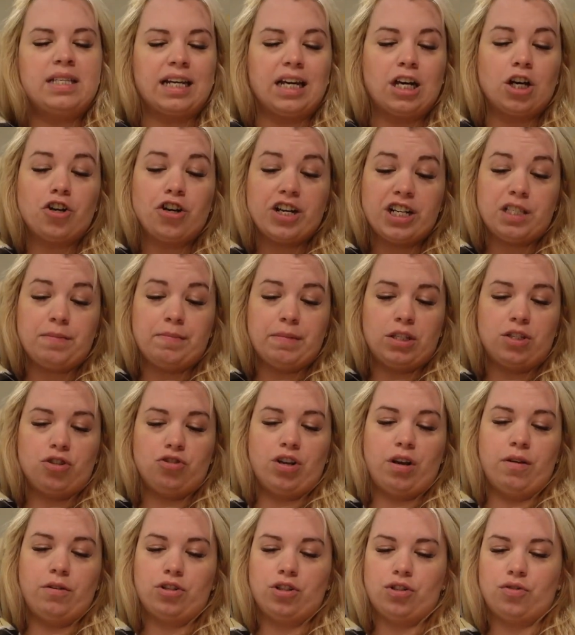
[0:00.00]
like a Christmas
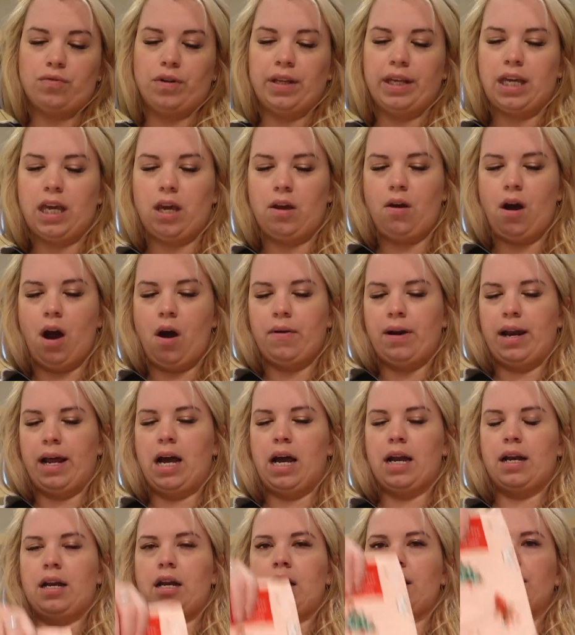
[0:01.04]
tree, which is really cute. Oh, and I
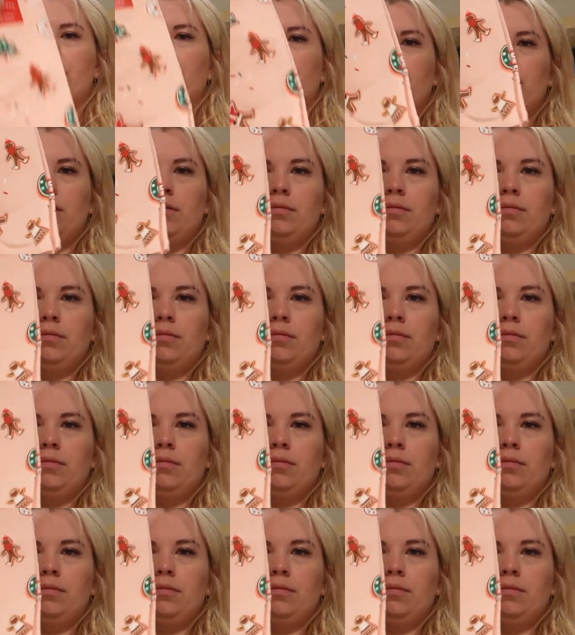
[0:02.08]
got another.